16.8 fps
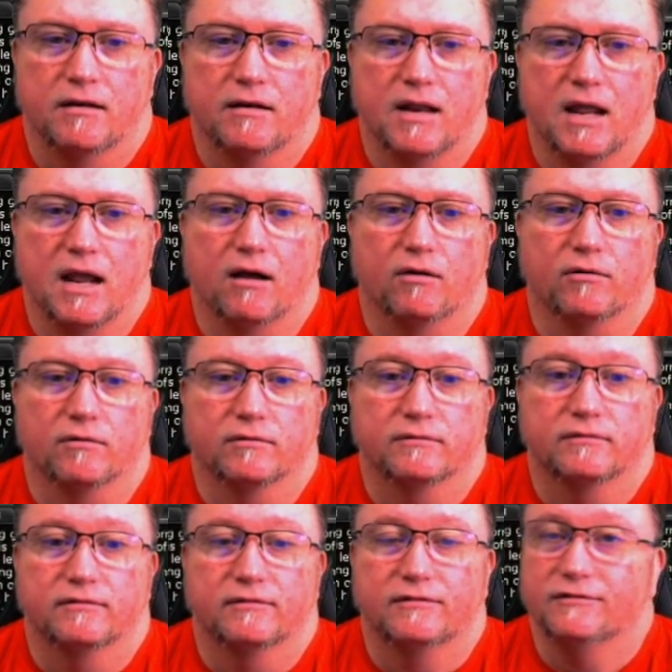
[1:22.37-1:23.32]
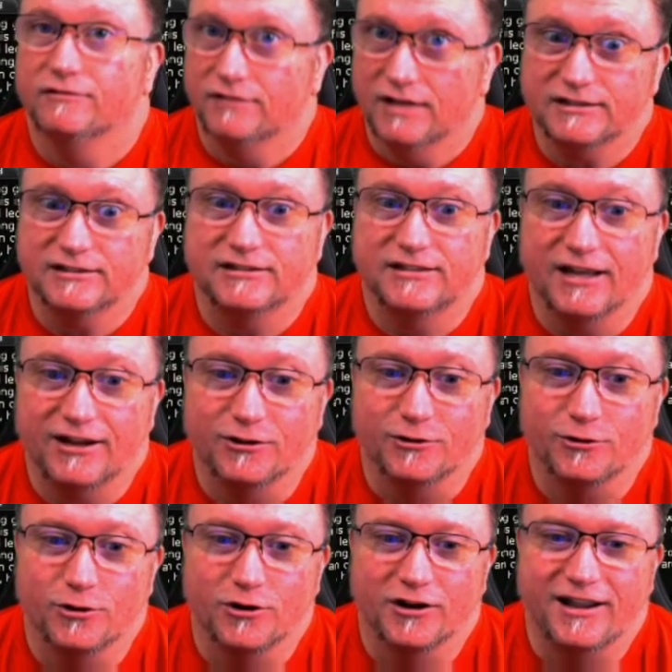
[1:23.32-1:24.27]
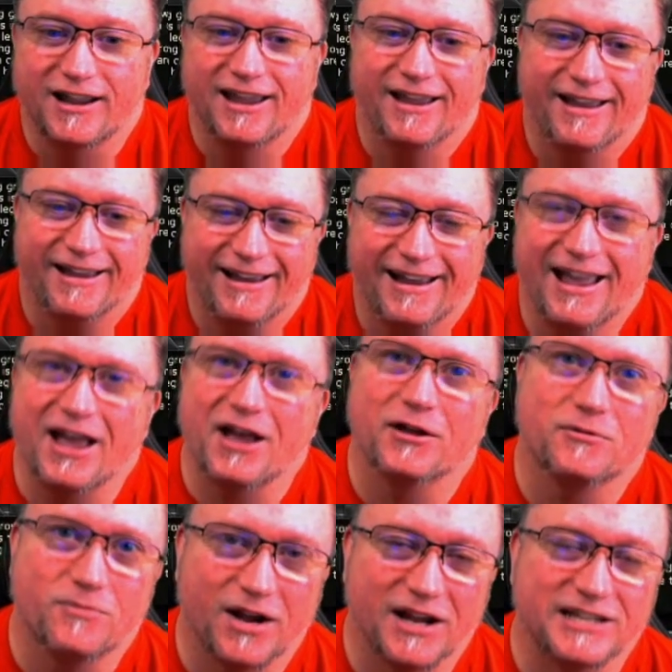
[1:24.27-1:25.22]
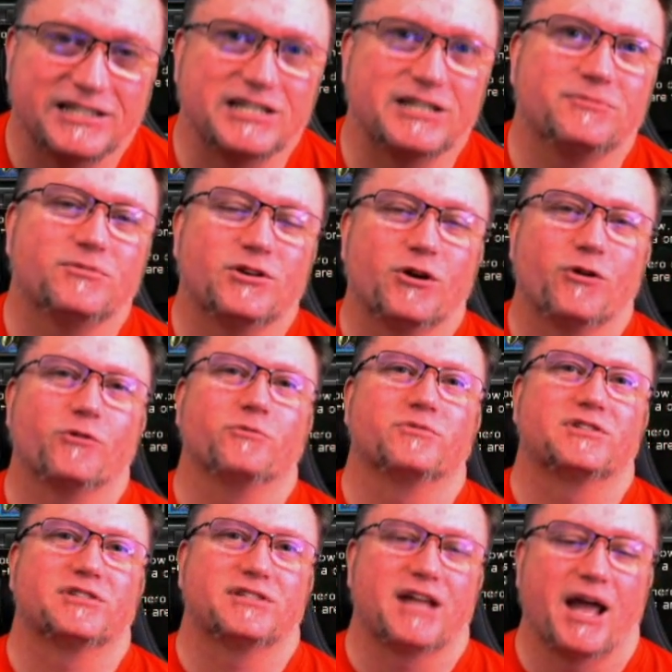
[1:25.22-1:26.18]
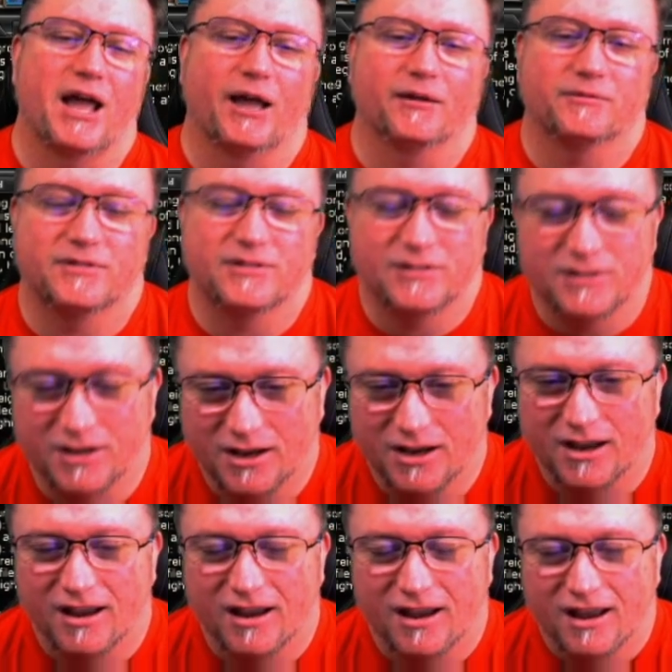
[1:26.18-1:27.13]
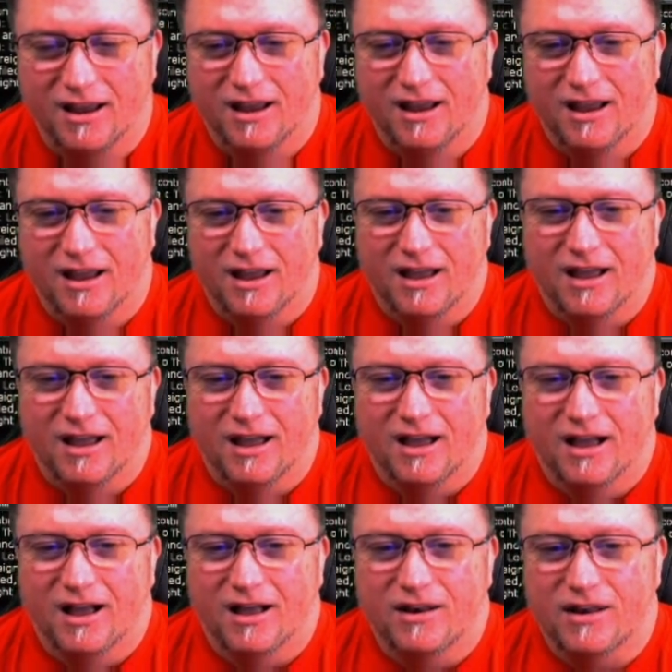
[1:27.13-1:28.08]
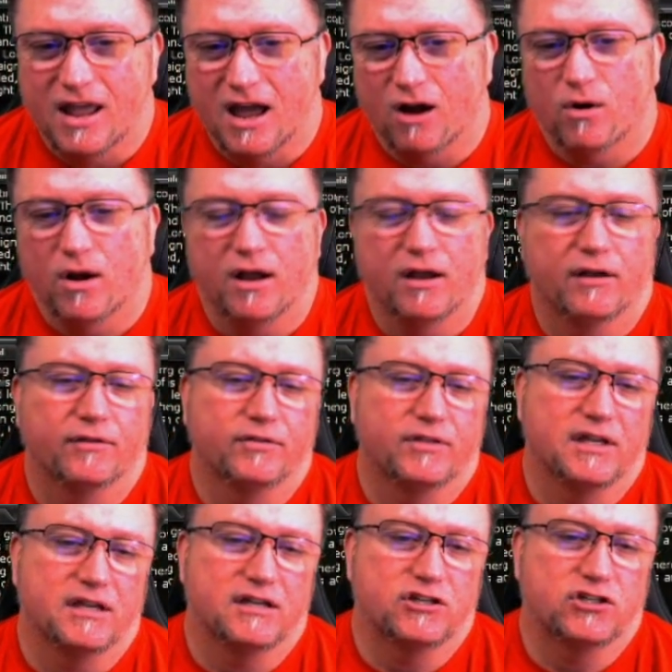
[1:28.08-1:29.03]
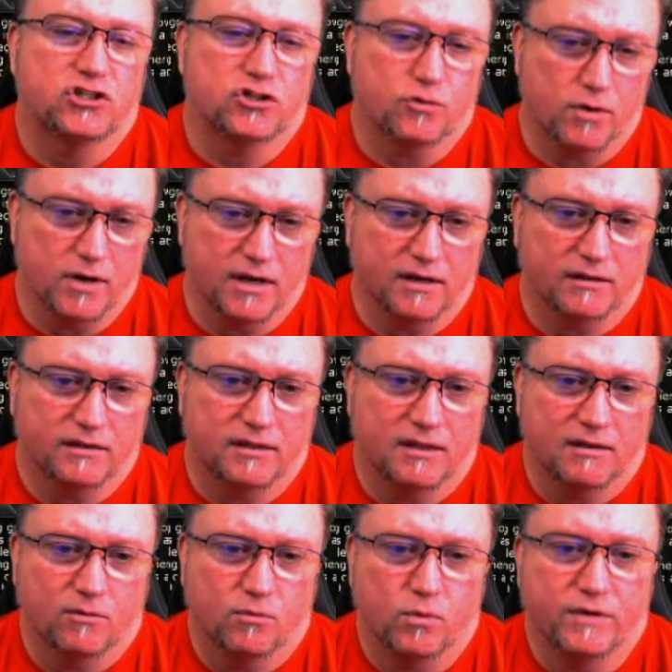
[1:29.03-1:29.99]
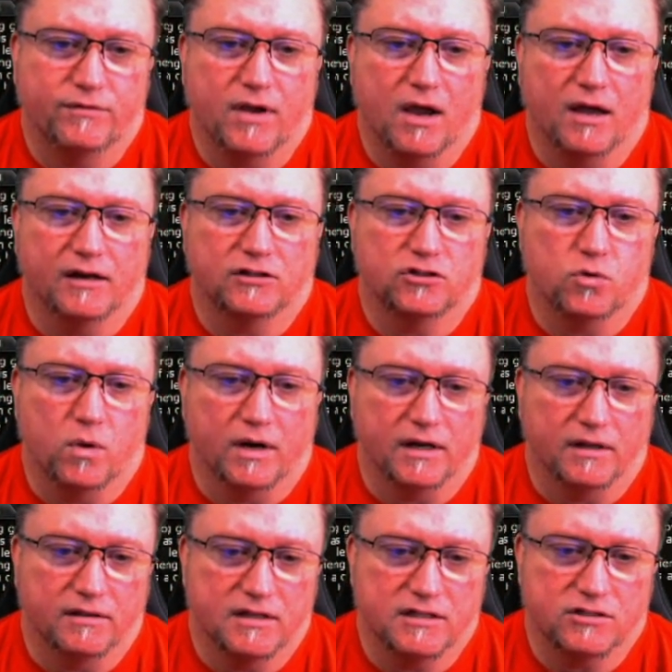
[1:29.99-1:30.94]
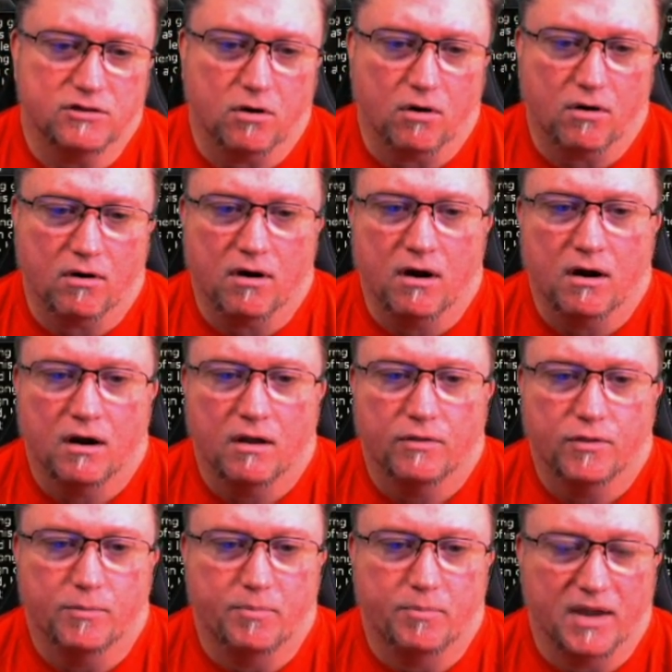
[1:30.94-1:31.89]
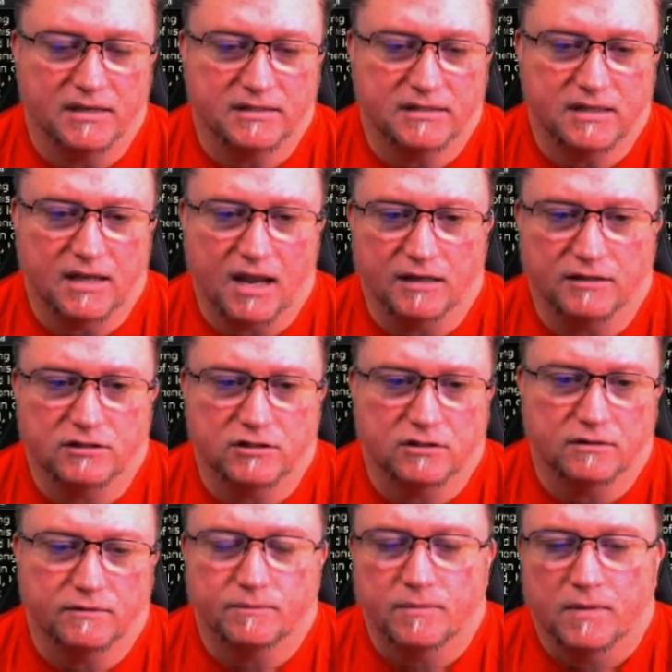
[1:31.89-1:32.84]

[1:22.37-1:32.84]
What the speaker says: Now, let's take a look at my Deep Gnome stats. Now, the strength we've got at 20. These are the base stats.